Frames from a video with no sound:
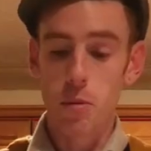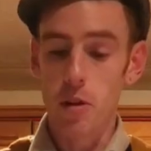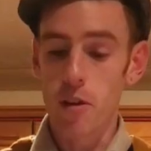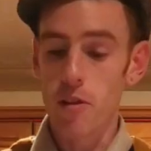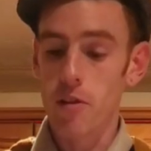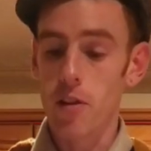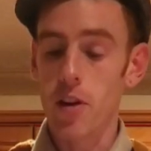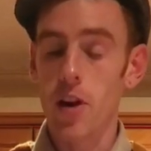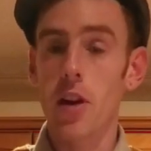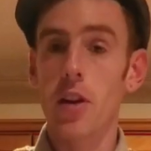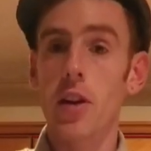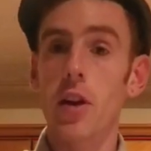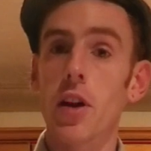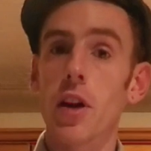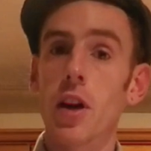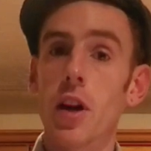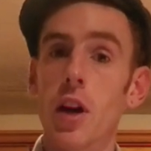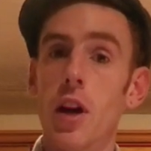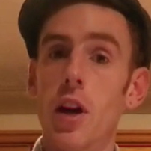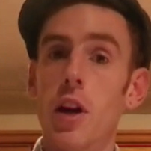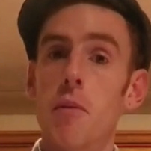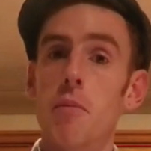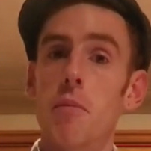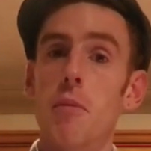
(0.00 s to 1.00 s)
bit further,
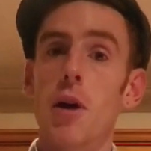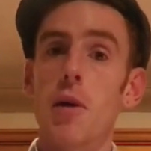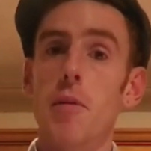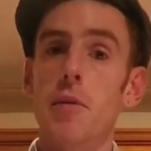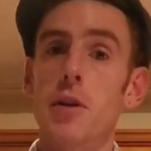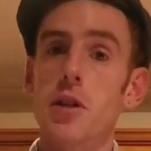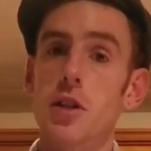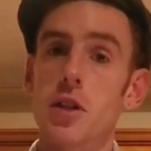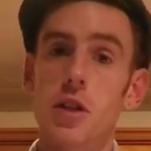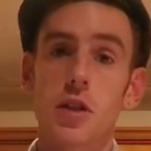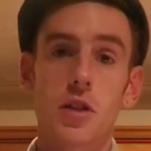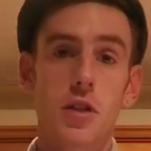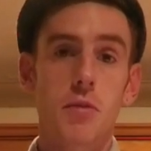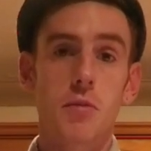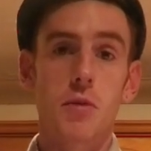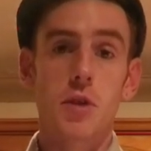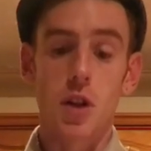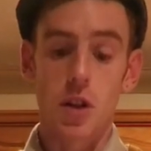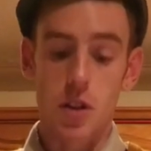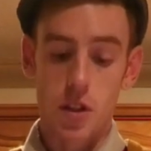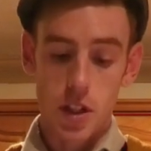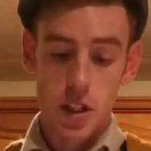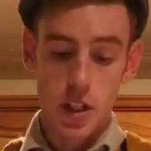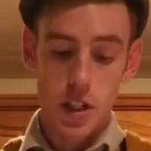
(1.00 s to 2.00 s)
maybe into some
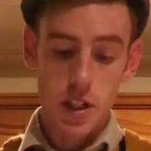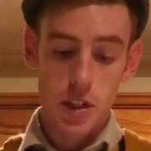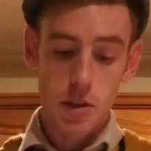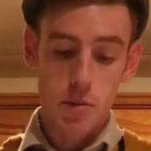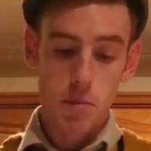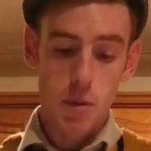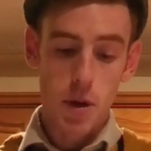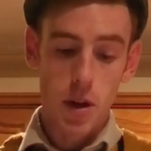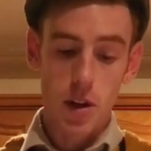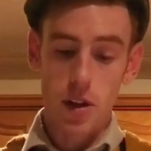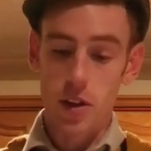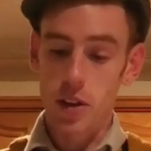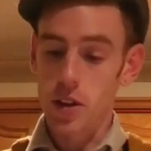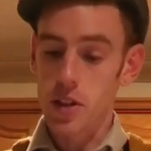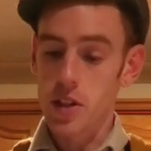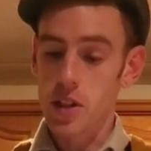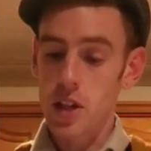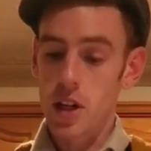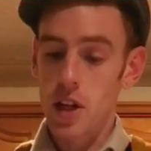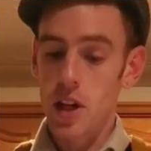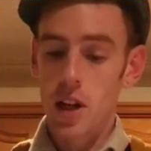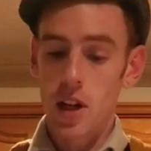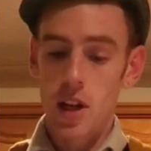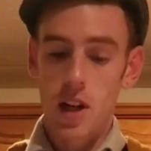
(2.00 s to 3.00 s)
sausages, burgers,
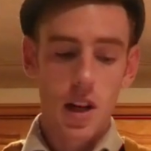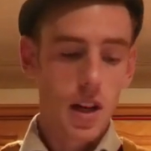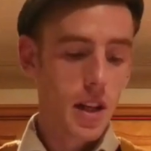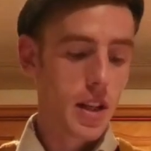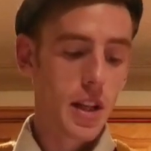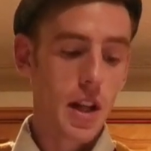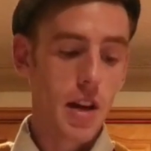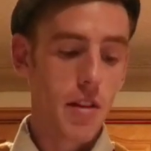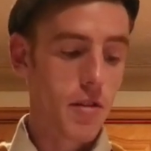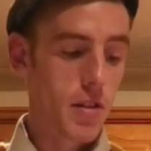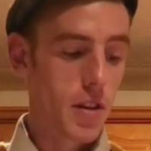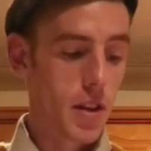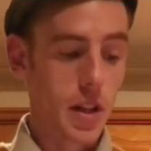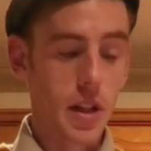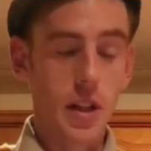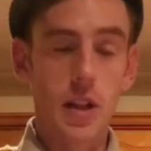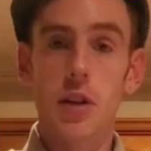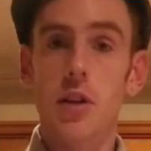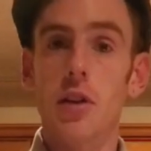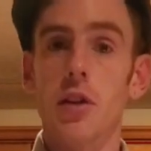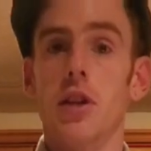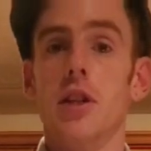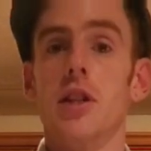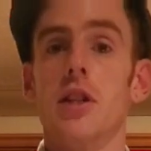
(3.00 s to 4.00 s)
and definitely
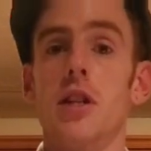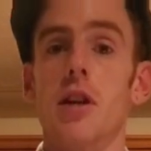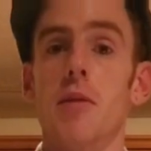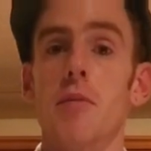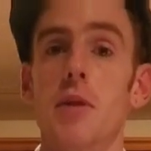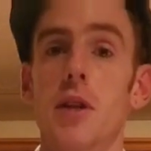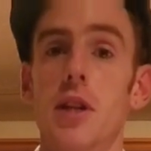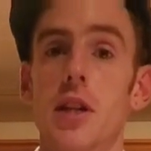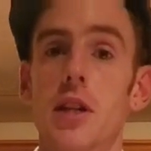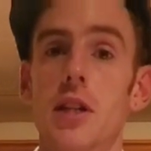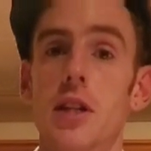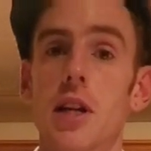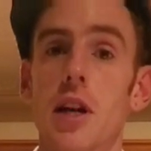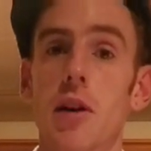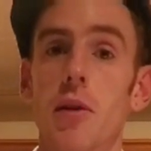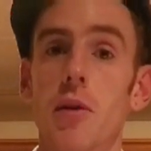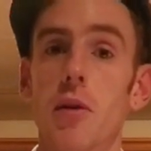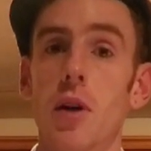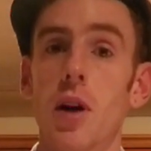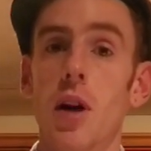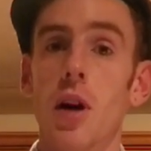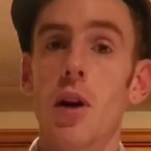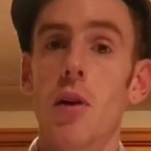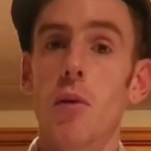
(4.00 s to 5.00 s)
cooking some of this out
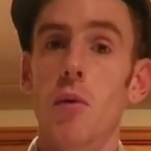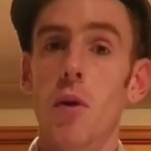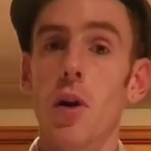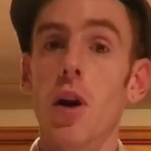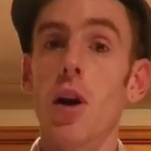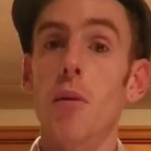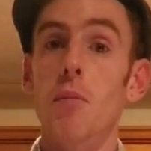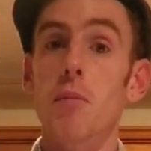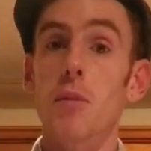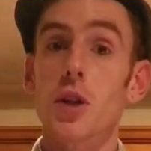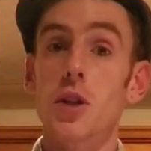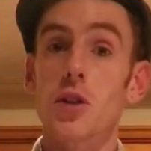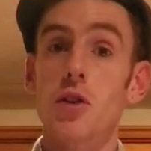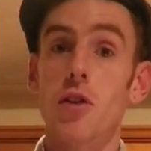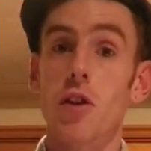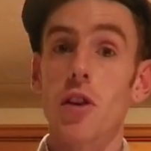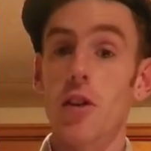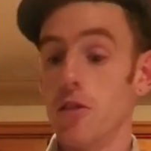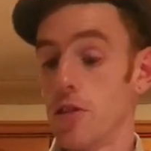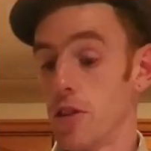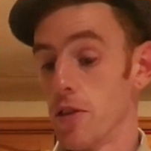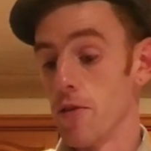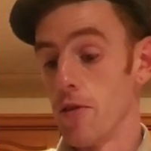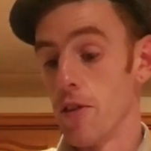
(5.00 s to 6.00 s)
while I'm
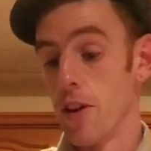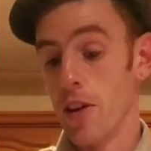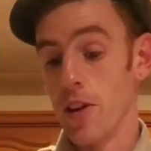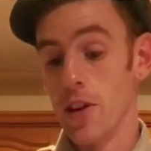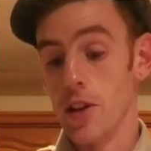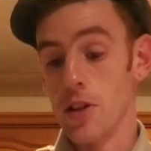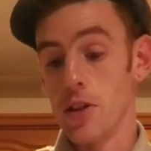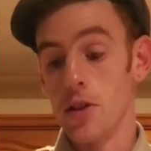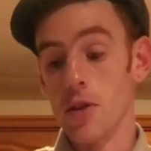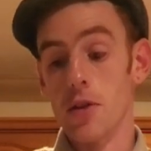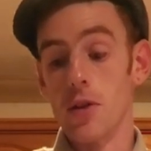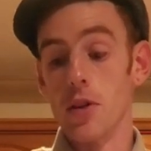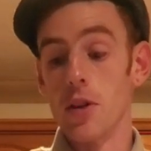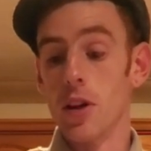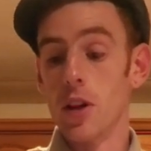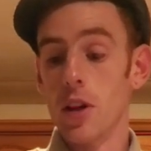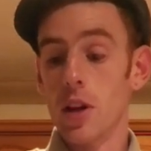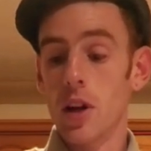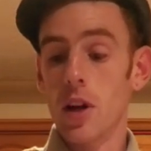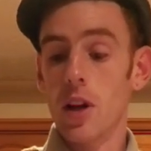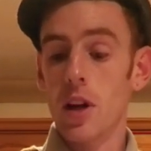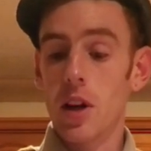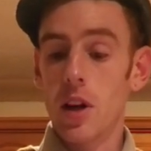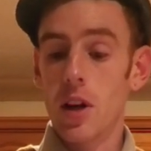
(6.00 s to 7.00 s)
bushcrafting very soon.
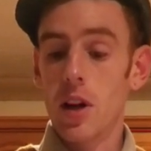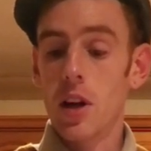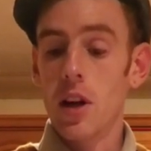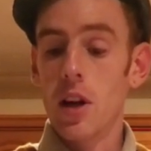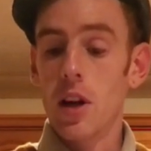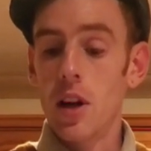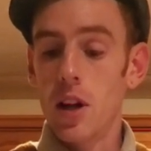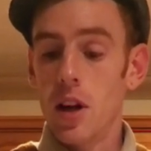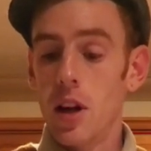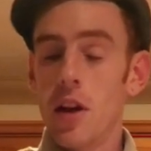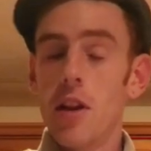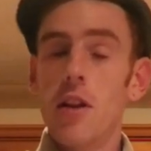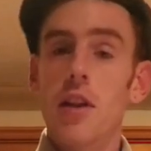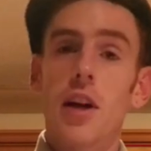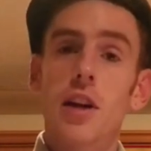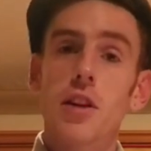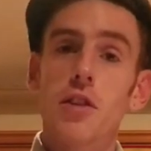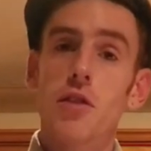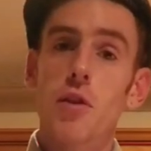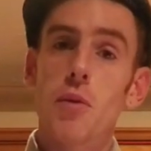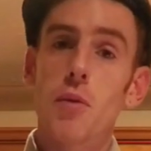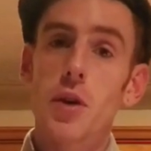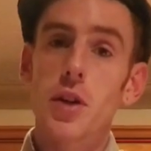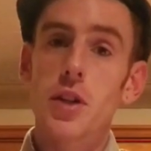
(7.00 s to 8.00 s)
Thanks
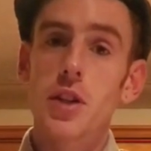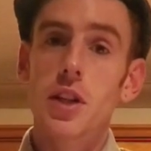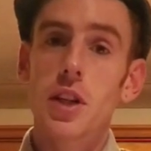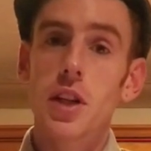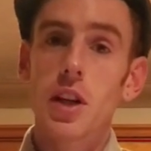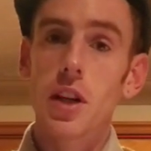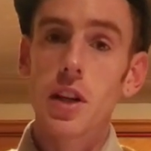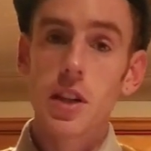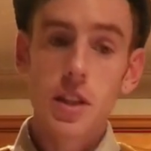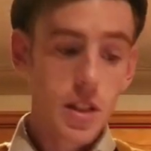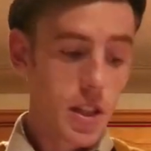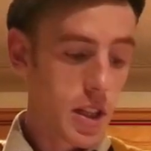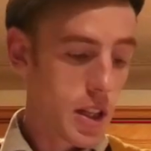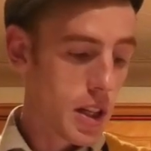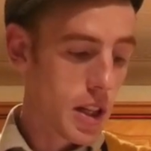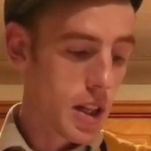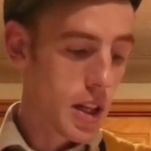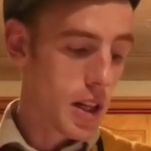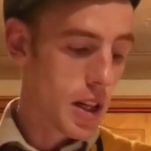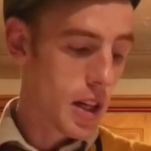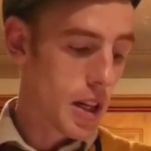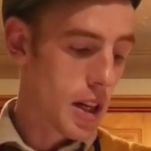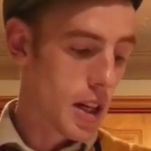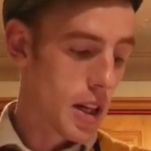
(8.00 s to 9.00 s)
for watching, guys,
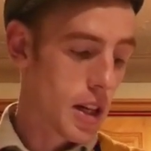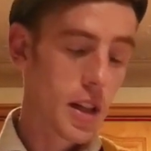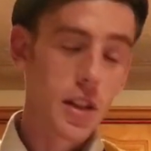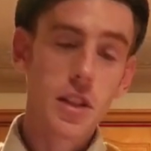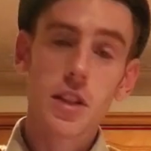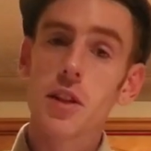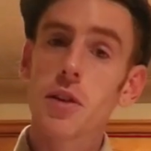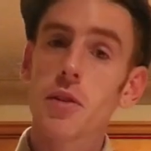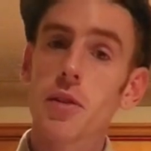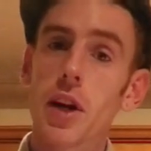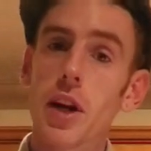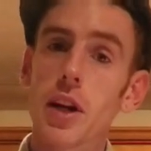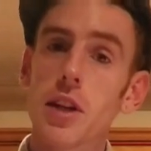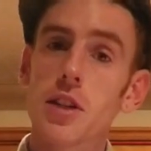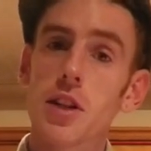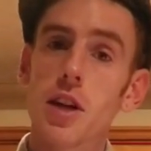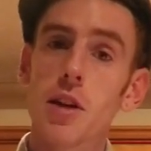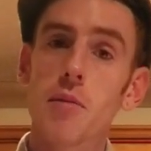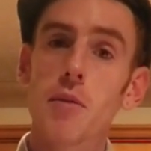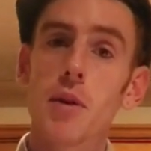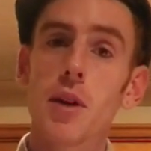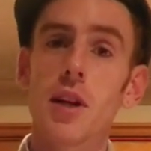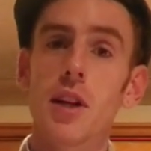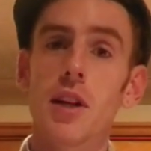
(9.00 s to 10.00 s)
and until next
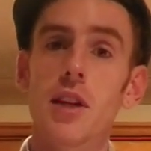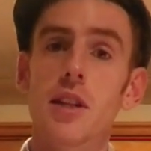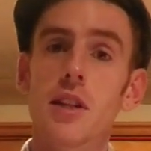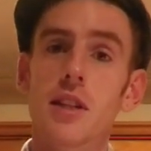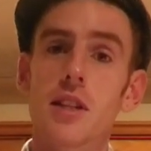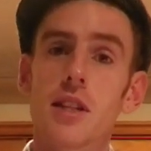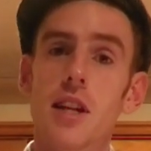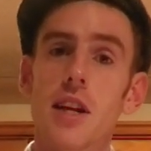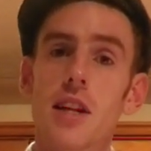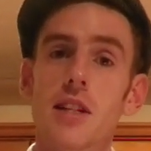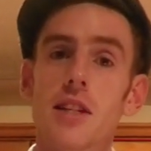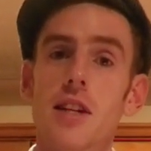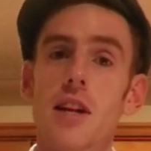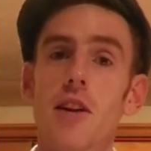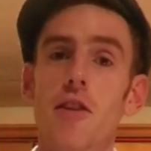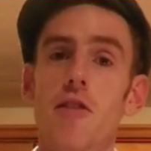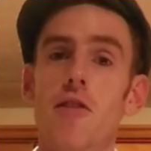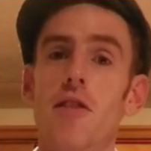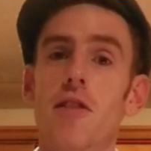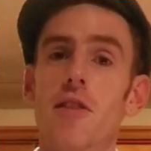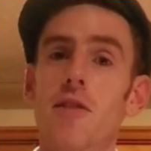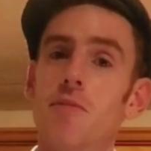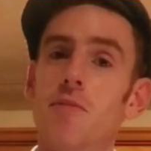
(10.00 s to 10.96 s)
time, stay safe.